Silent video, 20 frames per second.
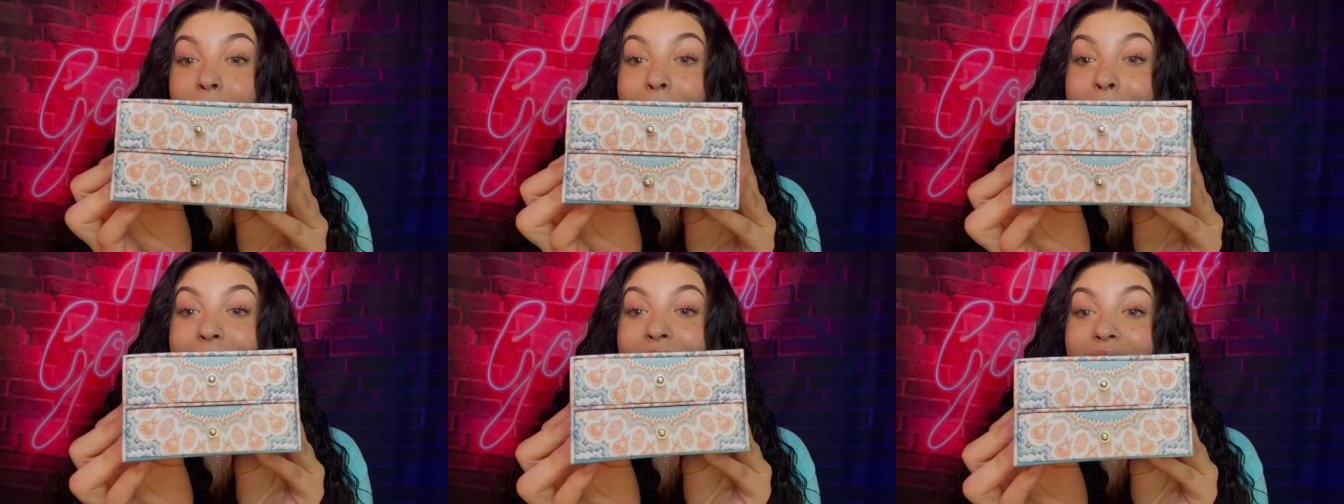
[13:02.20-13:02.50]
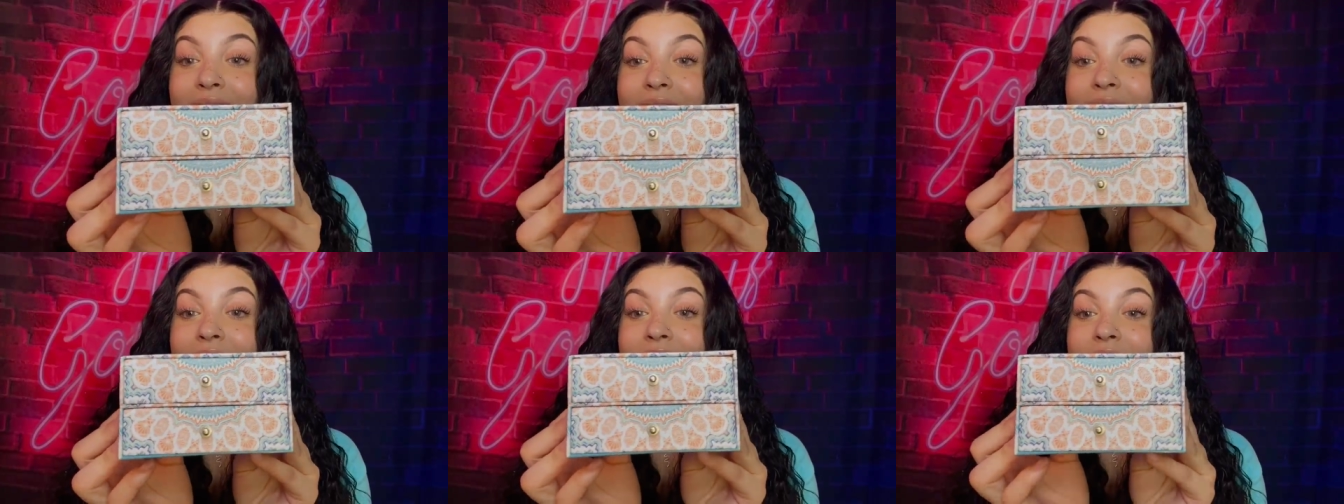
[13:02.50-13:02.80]

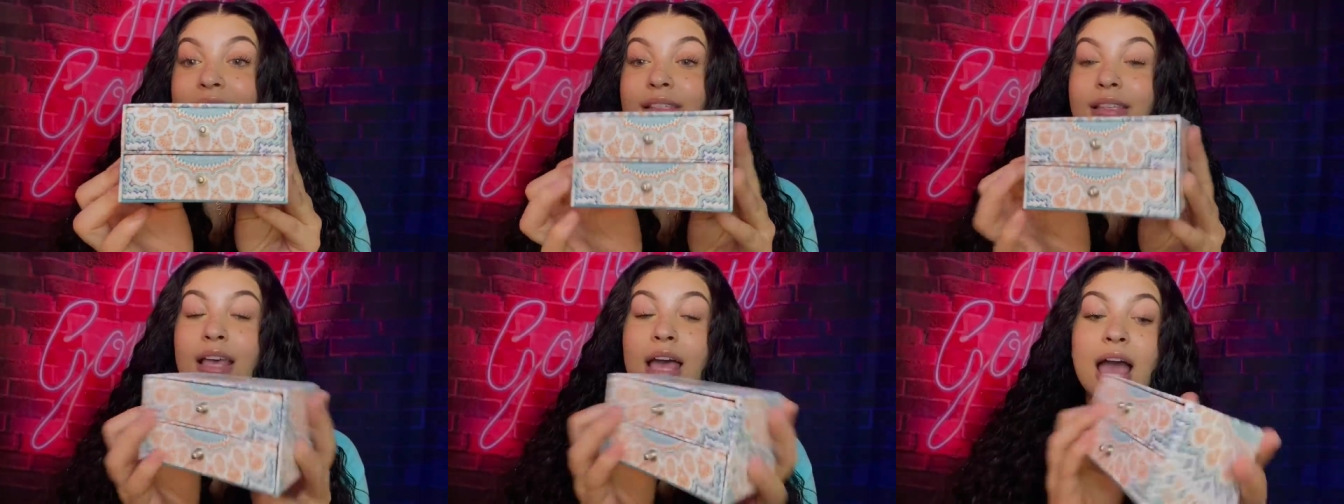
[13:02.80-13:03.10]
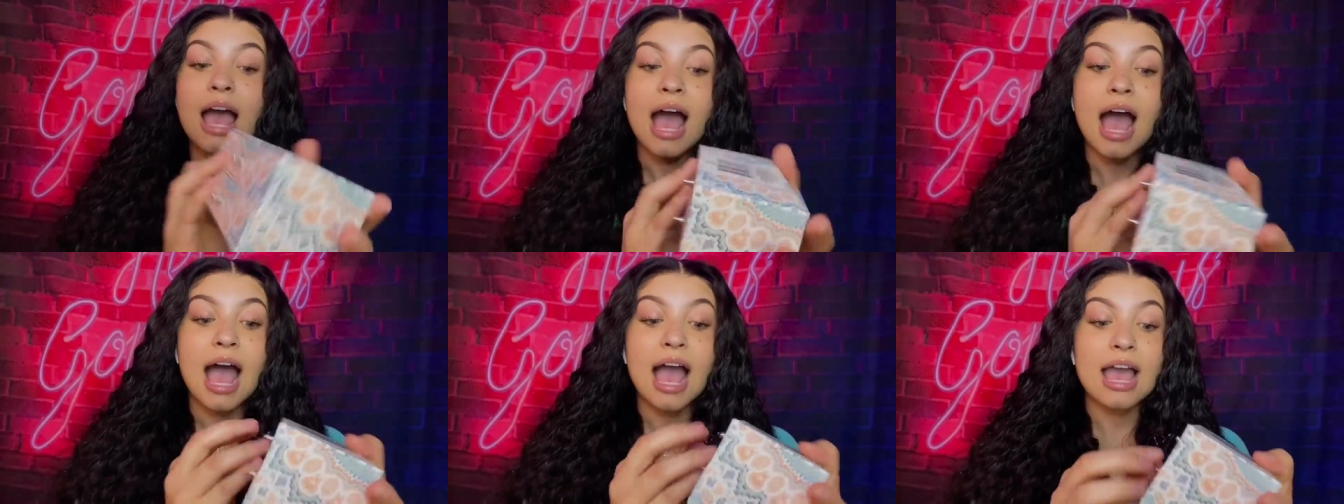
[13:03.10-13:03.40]
box
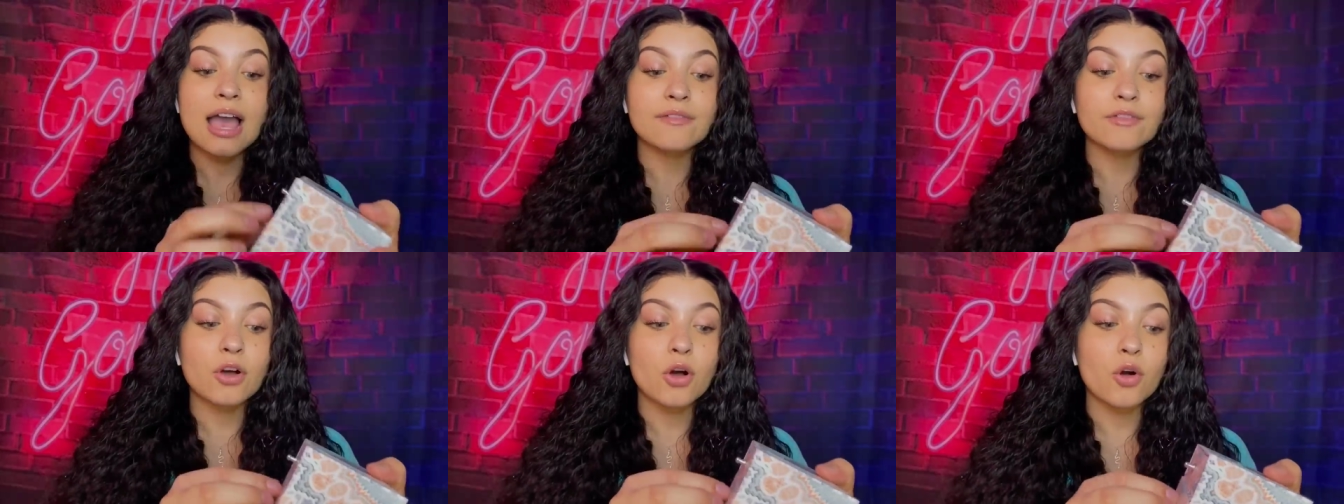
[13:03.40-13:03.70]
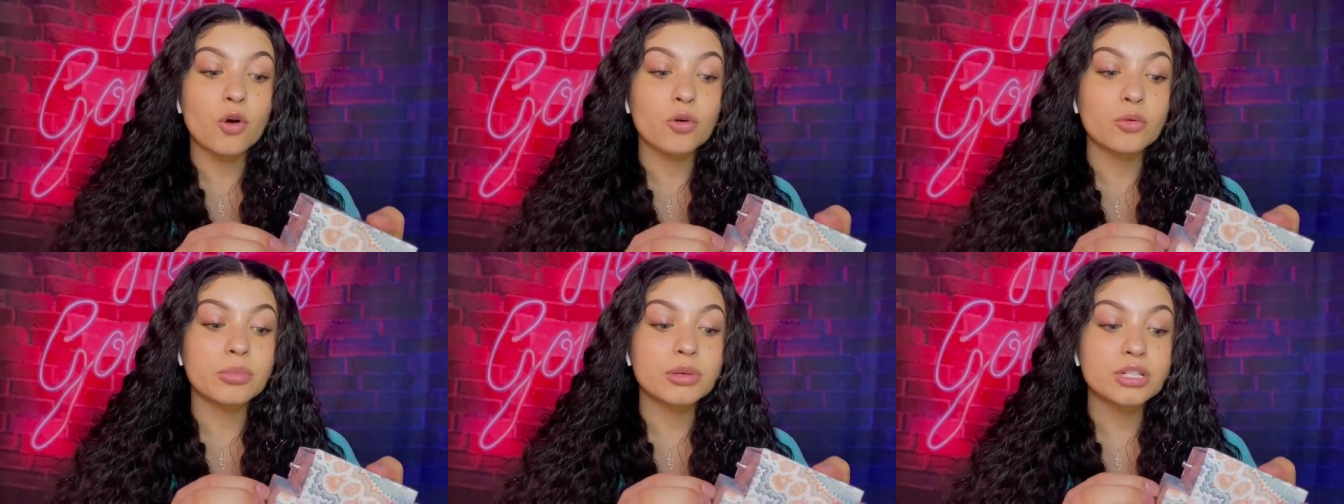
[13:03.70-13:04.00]
i have a
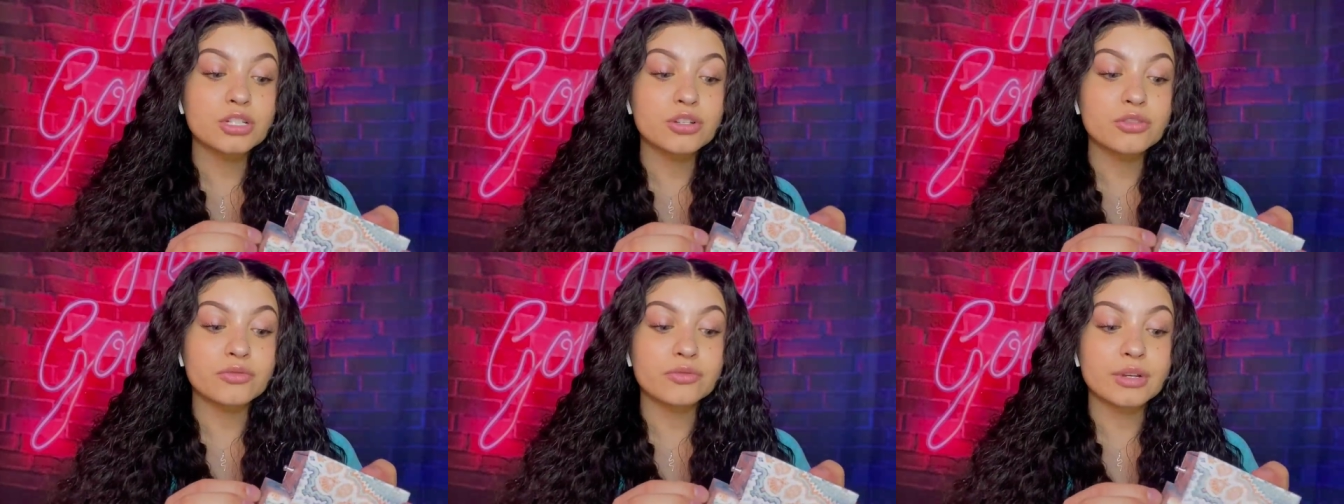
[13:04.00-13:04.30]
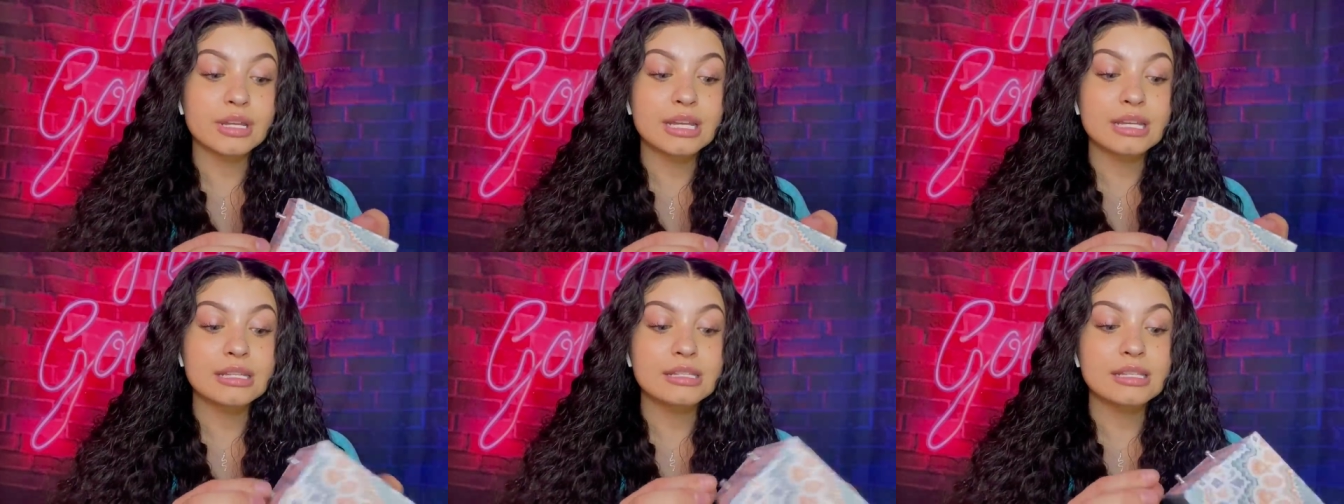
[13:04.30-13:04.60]
whole bunch of
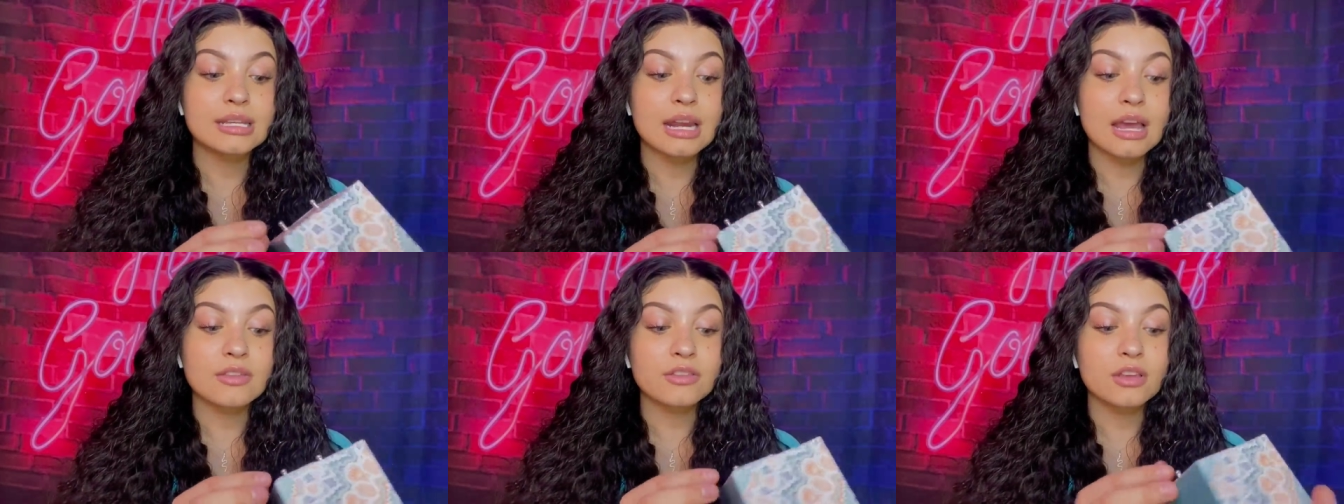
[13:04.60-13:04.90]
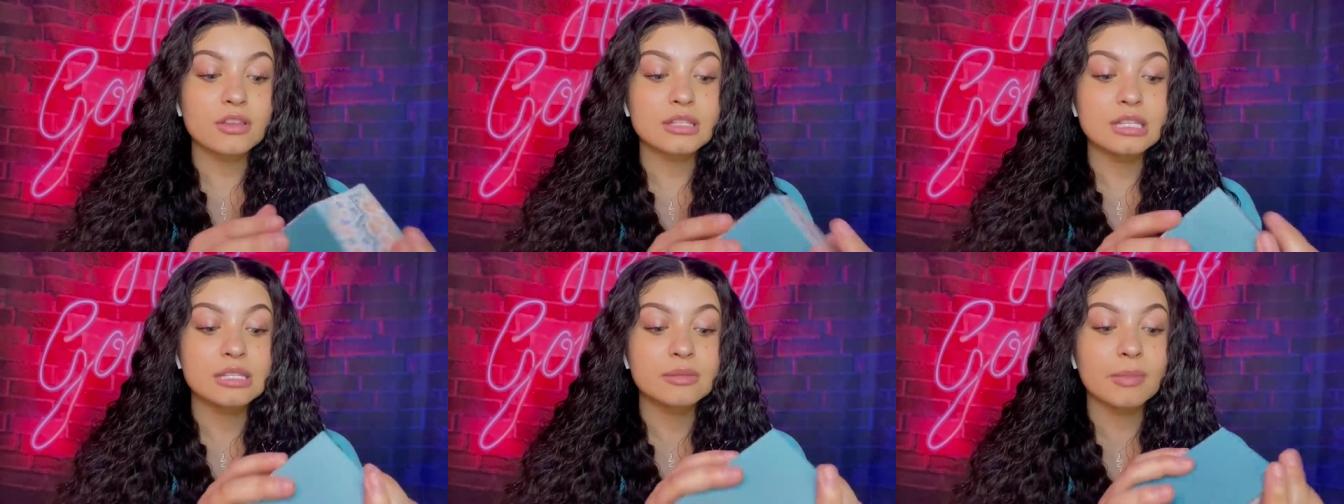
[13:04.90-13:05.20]
rings and i
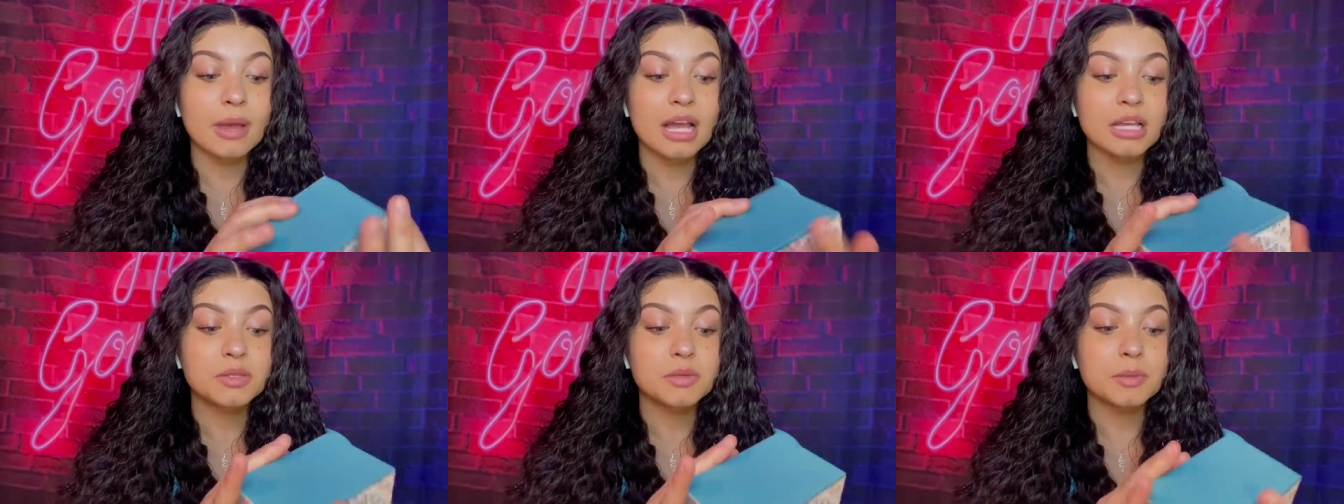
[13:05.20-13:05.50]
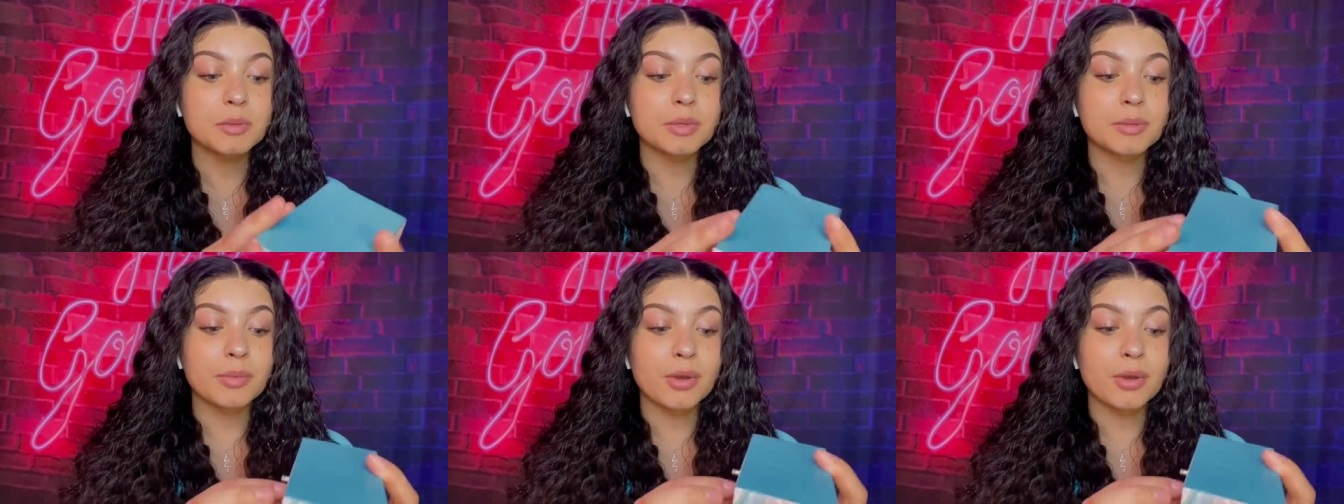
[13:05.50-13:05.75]
thought this box would be